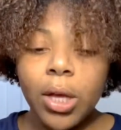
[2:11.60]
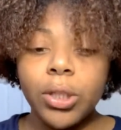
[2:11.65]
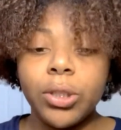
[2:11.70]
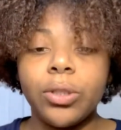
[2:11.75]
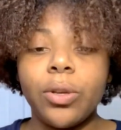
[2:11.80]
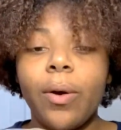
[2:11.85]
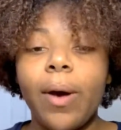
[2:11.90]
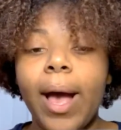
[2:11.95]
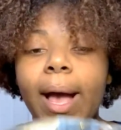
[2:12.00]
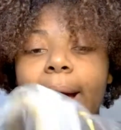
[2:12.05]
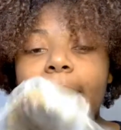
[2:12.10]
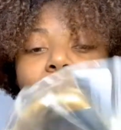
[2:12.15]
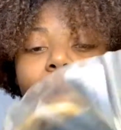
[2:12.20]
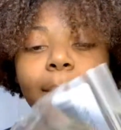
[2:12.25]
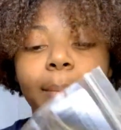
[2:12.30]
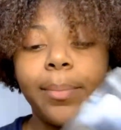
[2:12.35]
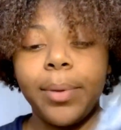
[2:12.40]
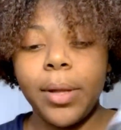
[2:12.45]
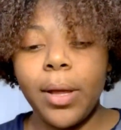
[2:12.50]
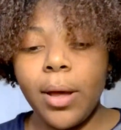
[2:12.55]
So I got a
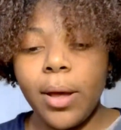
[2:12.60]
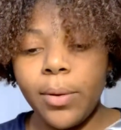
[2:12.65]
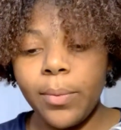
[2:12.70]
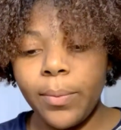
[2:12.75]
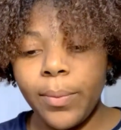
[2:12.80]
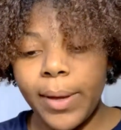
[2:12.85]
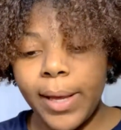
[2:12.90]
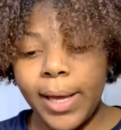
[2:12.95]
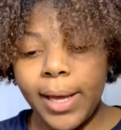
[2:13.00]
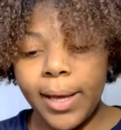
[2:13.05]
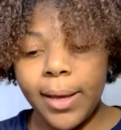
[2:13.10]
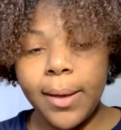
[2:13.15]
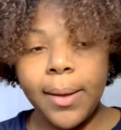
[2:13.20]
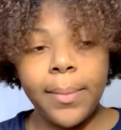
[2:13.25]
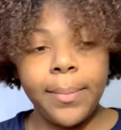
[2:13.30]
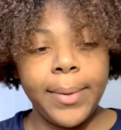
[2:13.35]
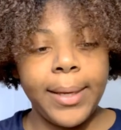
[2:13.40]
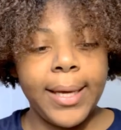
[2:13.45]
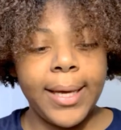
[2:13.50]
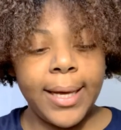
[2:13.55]
blonde wig
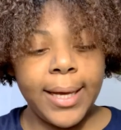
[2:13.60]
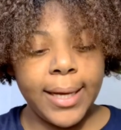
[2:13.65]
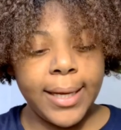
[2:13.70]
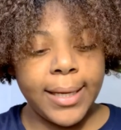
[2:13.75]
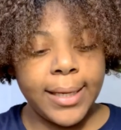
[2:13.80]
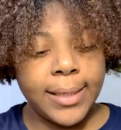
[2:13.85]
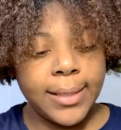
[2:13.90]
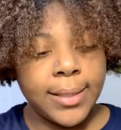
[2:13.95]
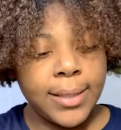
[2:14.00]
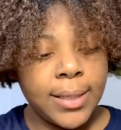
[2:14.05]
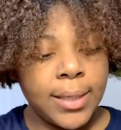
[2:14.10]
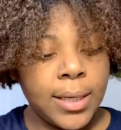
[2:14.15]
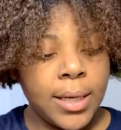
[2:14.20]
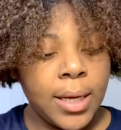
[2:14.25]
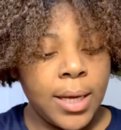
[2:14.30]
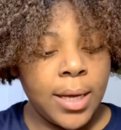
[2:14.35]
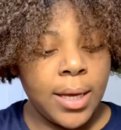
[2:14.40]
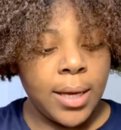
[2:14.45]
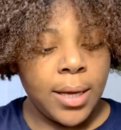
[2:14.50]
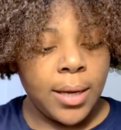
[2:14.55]
because
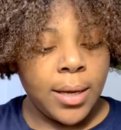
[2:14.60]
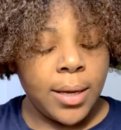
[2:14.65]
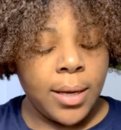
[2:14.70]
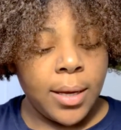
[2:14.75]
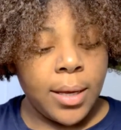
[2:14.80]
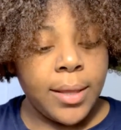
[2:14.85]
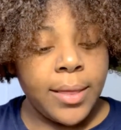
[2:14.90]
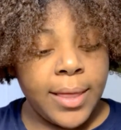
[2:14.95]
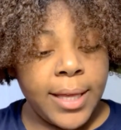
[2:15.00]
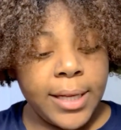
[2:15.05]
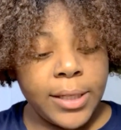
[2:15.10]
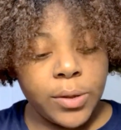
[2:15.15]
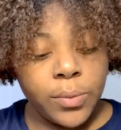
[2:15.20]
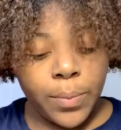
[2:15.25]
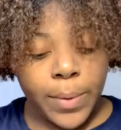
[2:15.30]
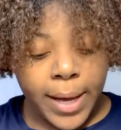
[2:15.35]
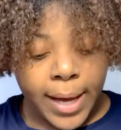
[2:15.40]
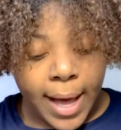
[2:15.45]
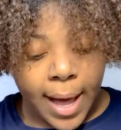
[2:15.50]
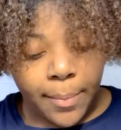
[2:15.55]
this
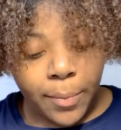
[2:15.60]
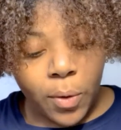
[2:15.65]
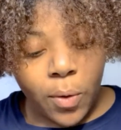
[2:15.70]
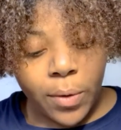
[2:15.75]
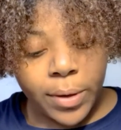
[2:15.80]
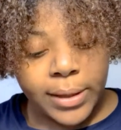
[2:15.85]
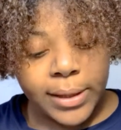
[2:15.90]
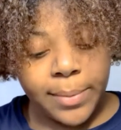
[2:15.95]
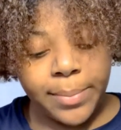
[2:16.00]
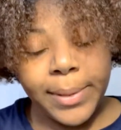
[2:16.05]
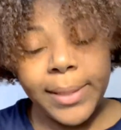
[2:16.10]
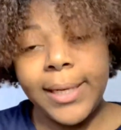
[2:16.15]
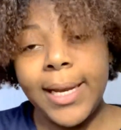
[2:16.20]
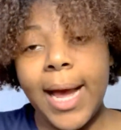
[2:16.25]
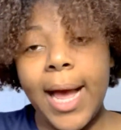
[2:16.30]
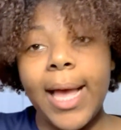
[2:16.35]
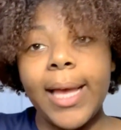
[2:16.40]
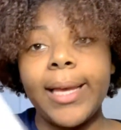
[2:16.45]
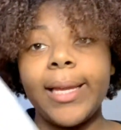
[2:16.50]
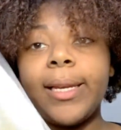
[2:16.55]
wig I'm going to be
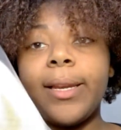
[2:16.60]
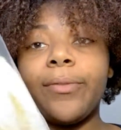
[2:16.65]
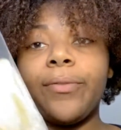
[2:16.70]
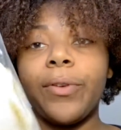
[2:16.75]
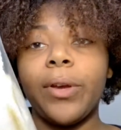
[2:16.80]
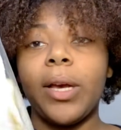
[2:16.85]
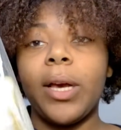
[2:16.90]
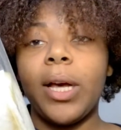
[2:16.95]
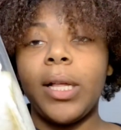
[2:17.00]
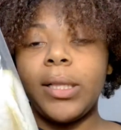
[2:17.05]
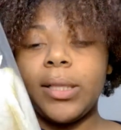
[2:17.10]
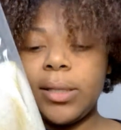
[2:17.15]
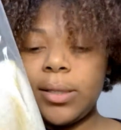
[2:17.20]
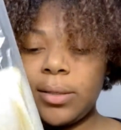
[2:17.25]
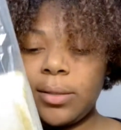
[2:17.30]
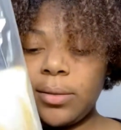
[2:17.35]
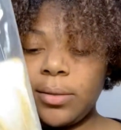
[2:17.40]
dyeing a different color.